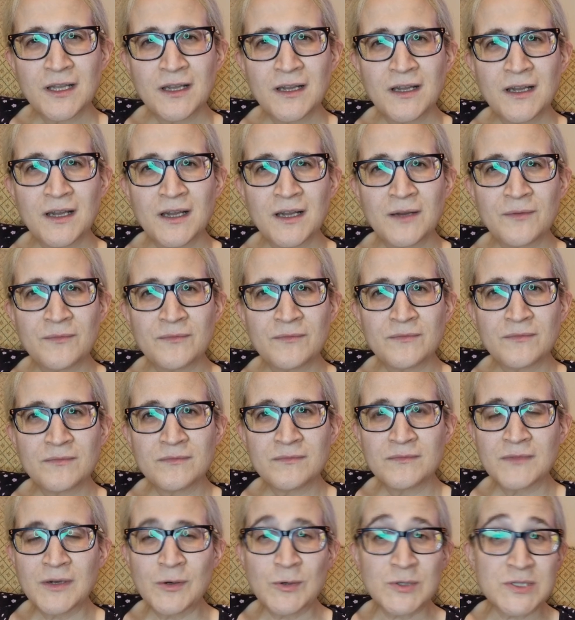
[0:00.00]
Um,
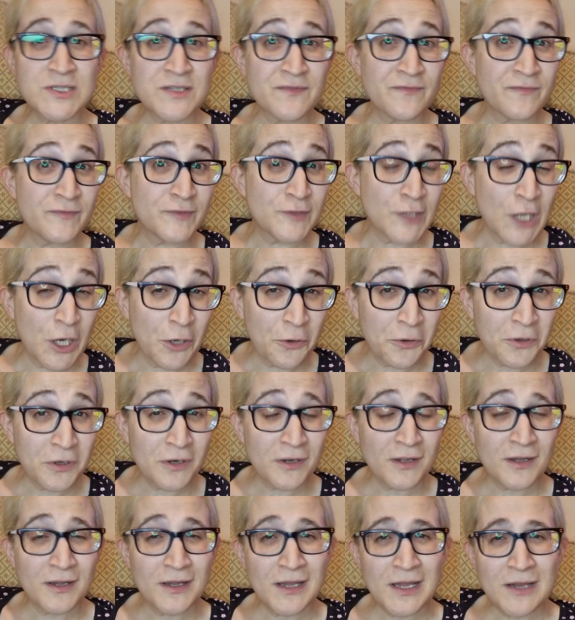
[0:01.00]
I was in Florida,
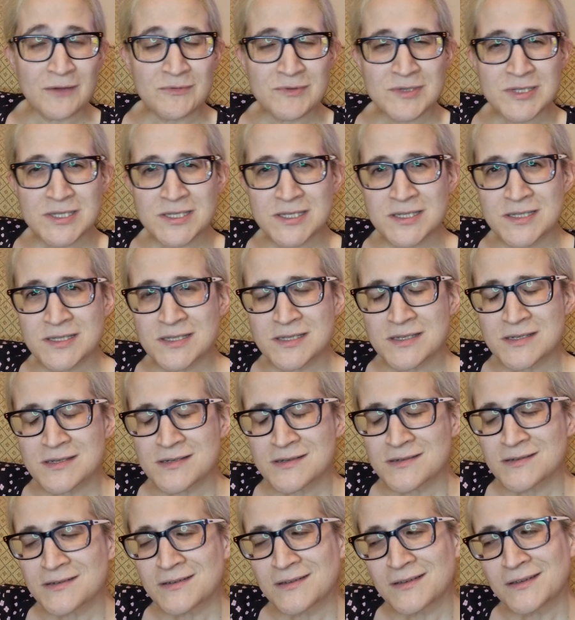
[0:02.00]
I was
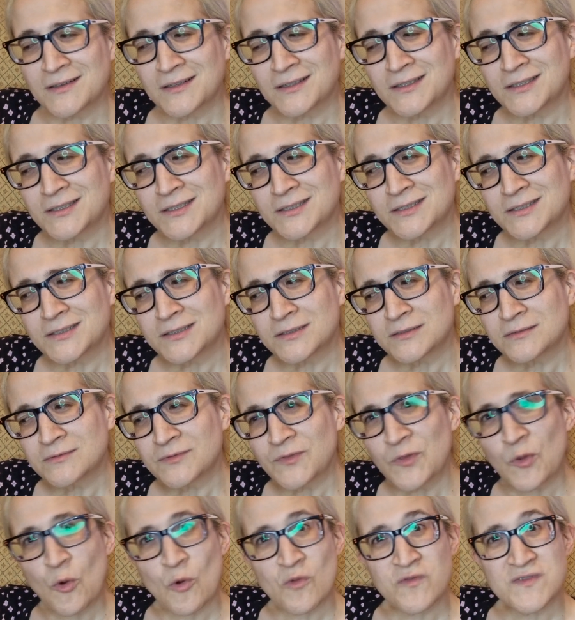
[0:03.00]
in uh,
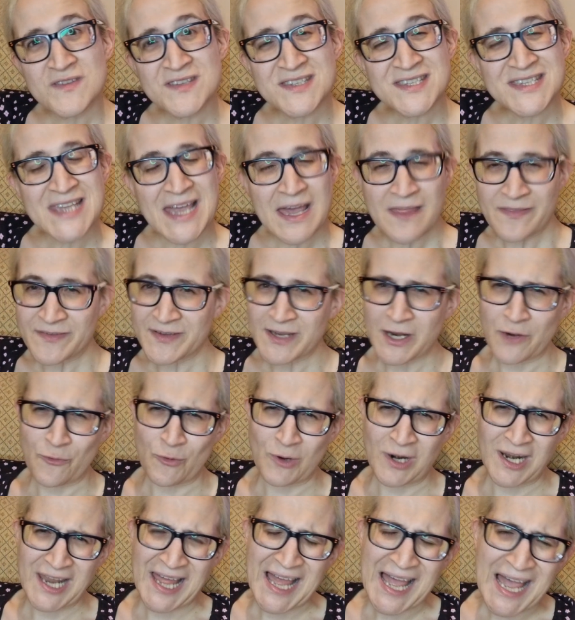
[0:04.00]
North and South
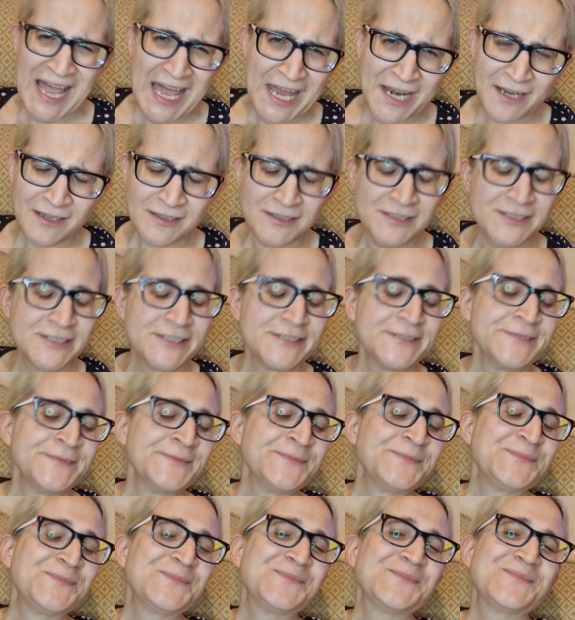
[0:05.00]
Carolina
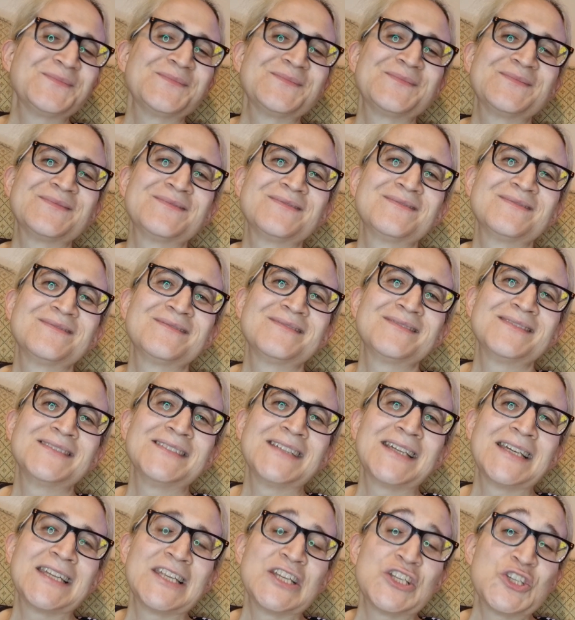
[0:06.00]

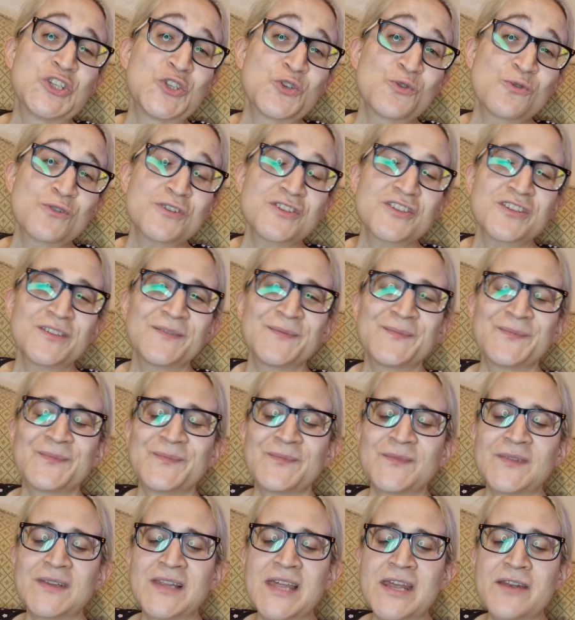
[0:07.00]
and Georgia.
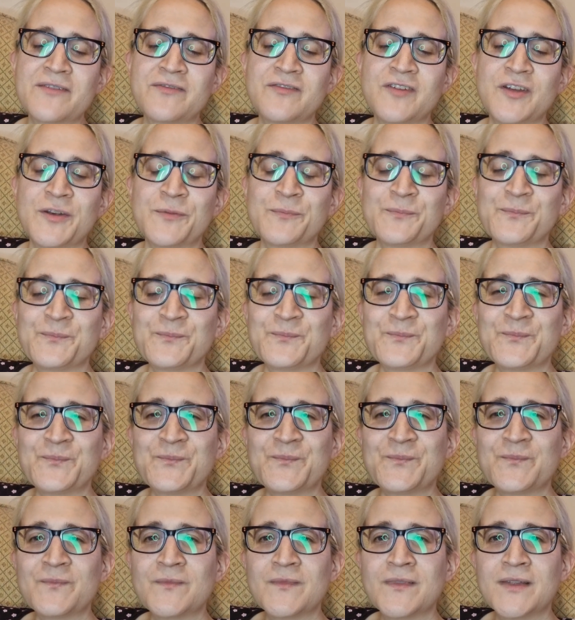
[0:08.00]
A lot of fun.
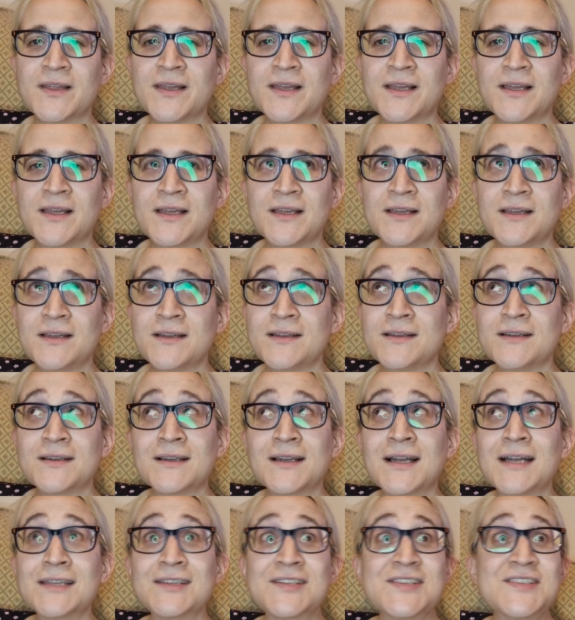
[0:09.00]

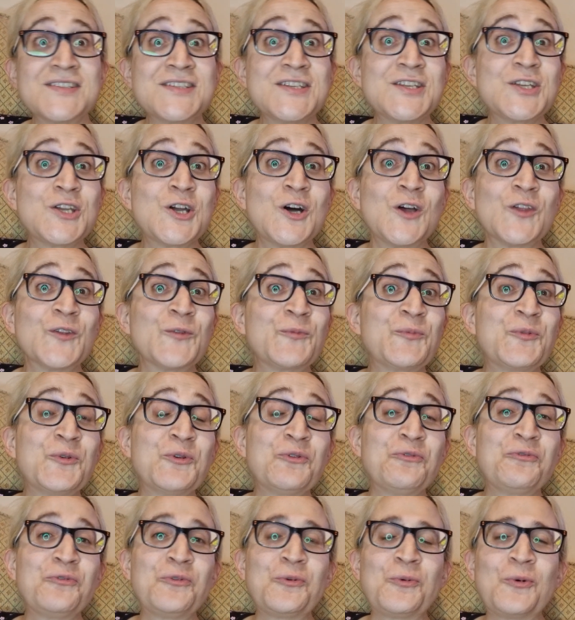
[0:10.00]
Got to see God's
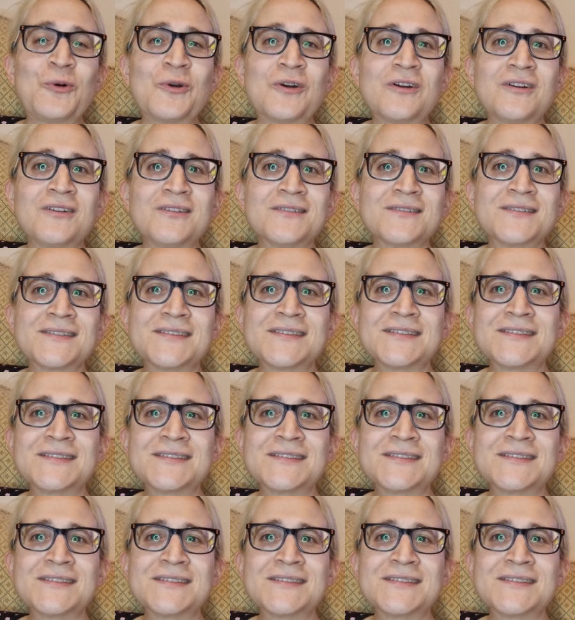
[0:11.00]
beautiful world.